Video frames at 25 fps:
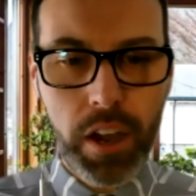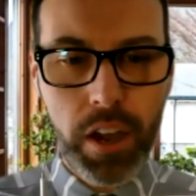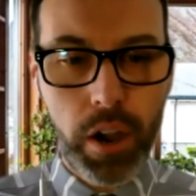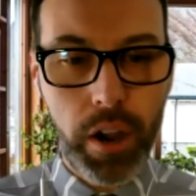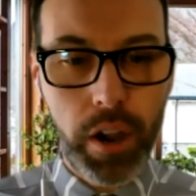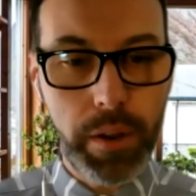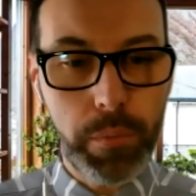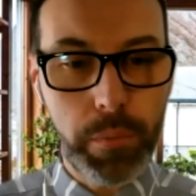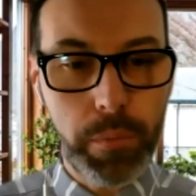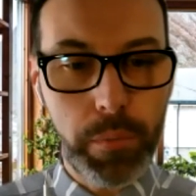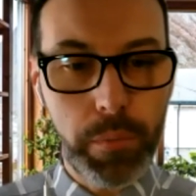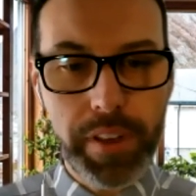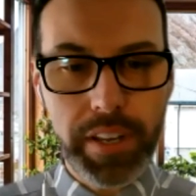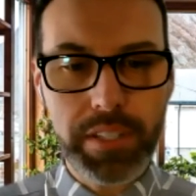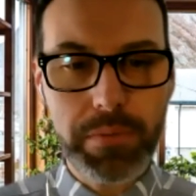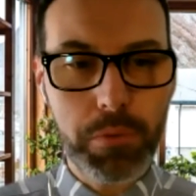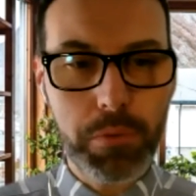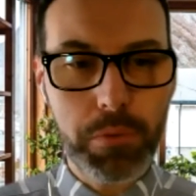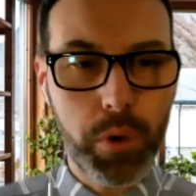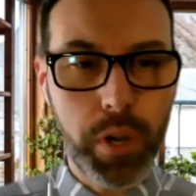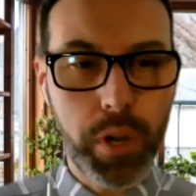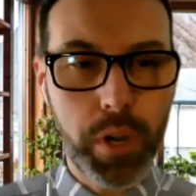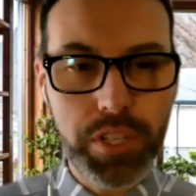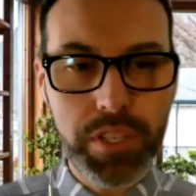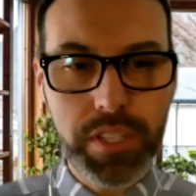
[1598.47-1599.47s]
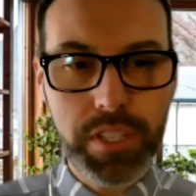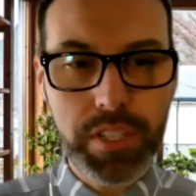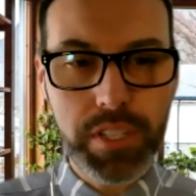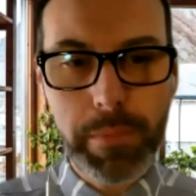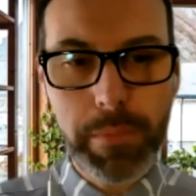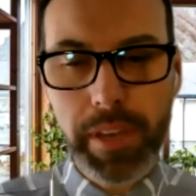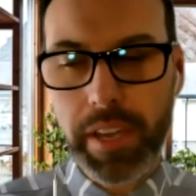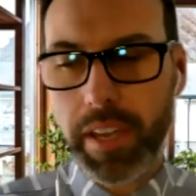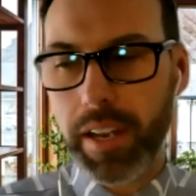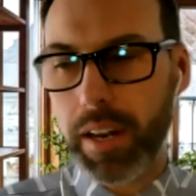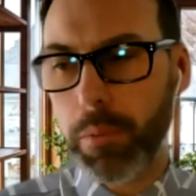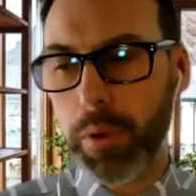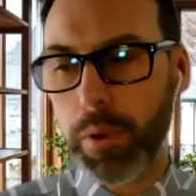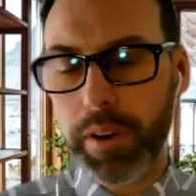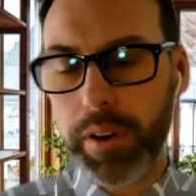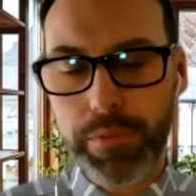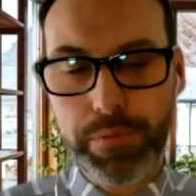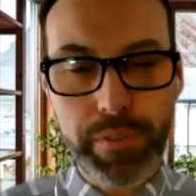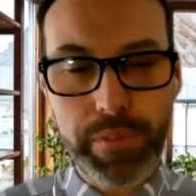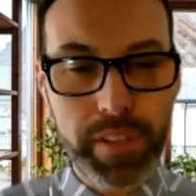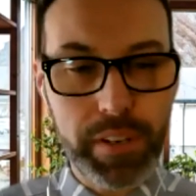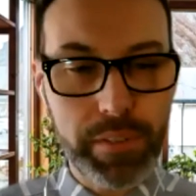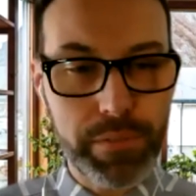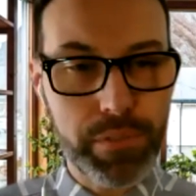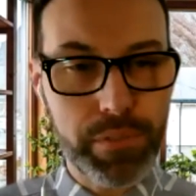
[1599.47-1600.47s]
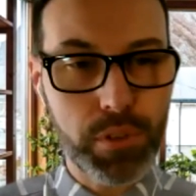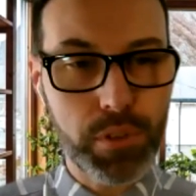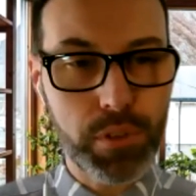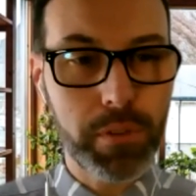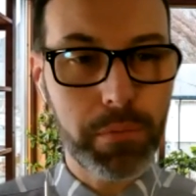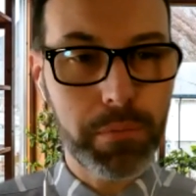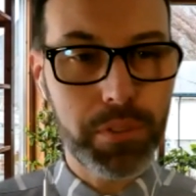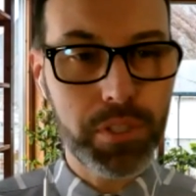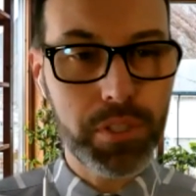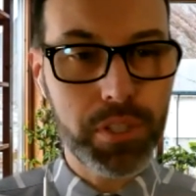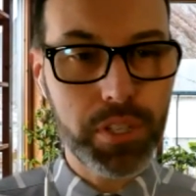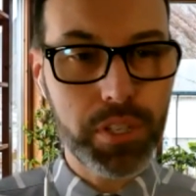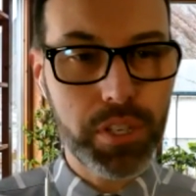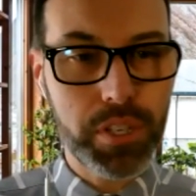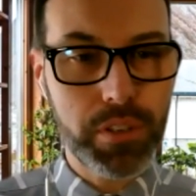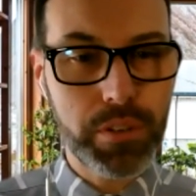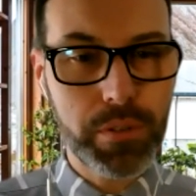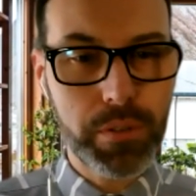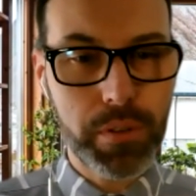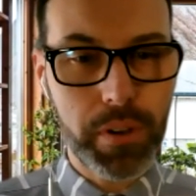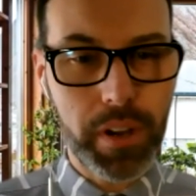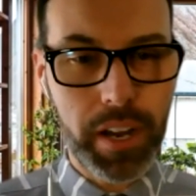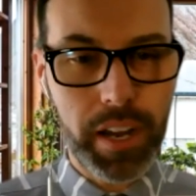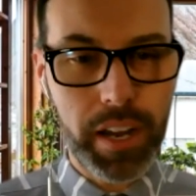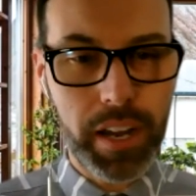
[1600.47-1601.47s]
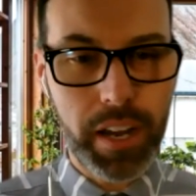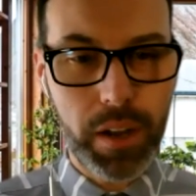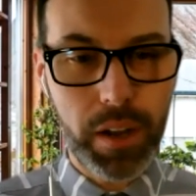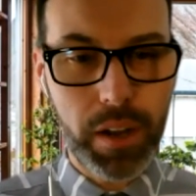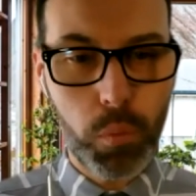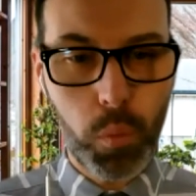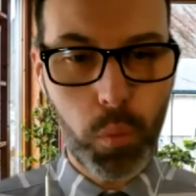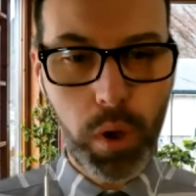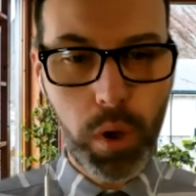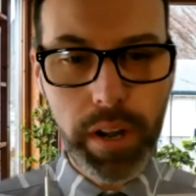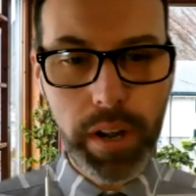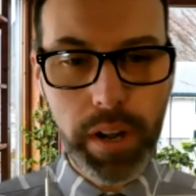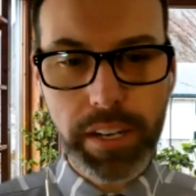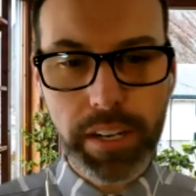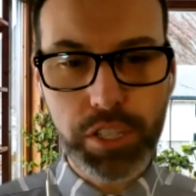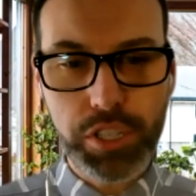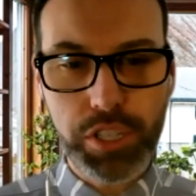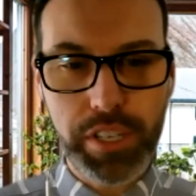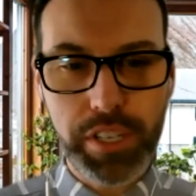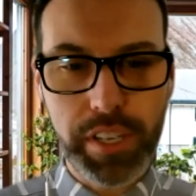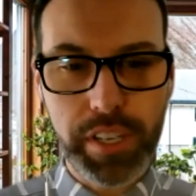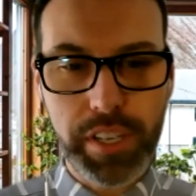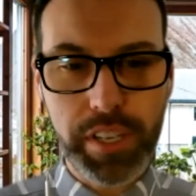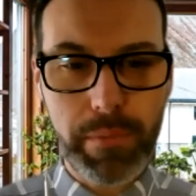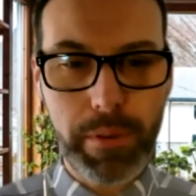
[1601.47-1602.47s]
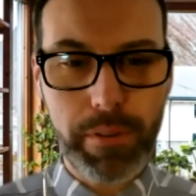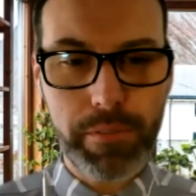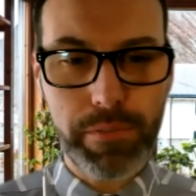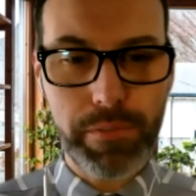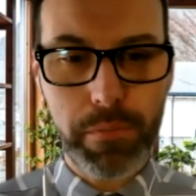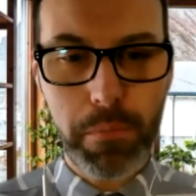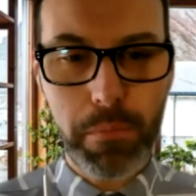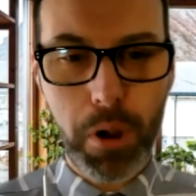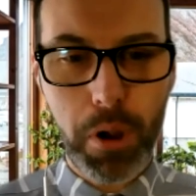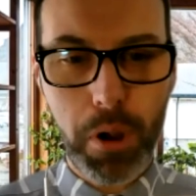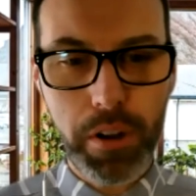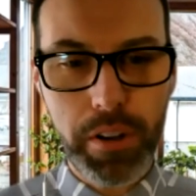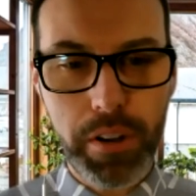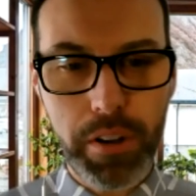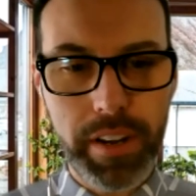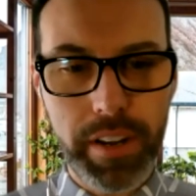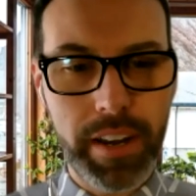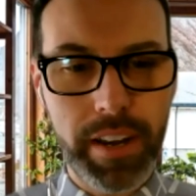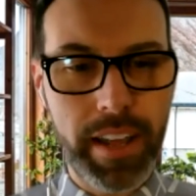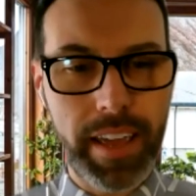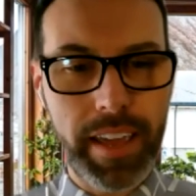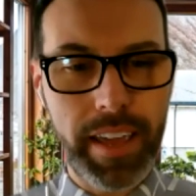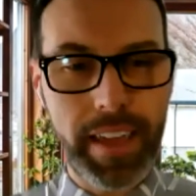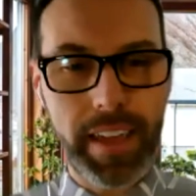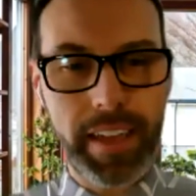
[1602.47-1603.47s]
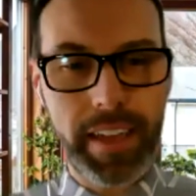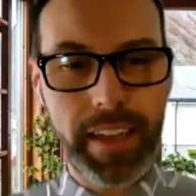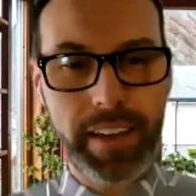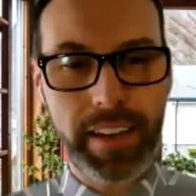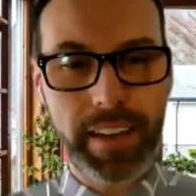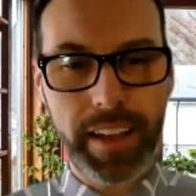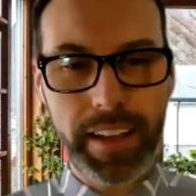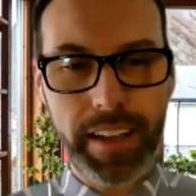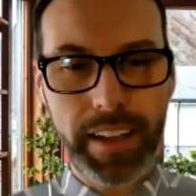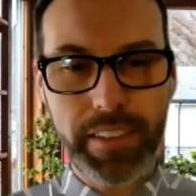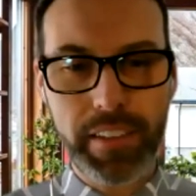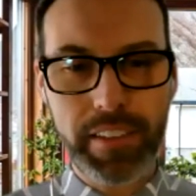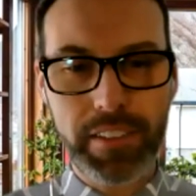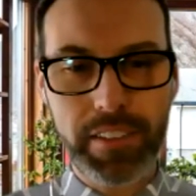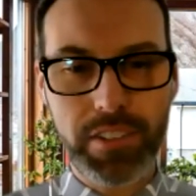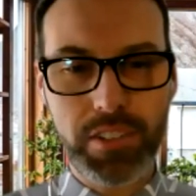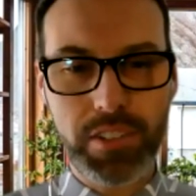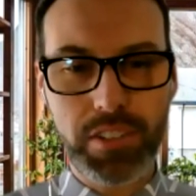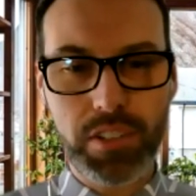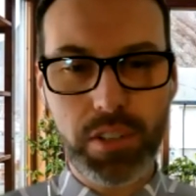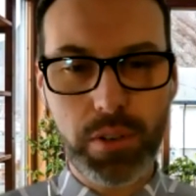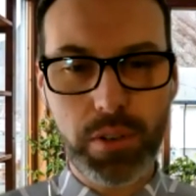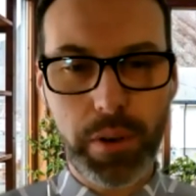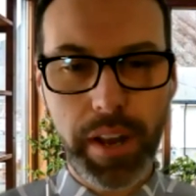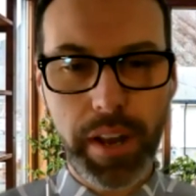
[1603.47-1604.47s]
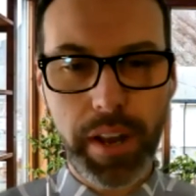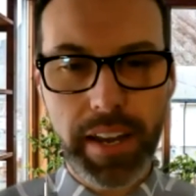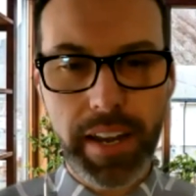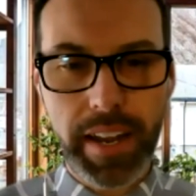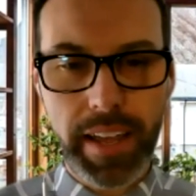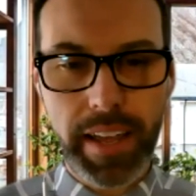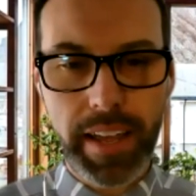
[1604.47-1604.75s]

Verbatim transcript: All right, we've got some questions coming in. I want to feed a few of them to you. One actually came in from Martin, and I think this is great.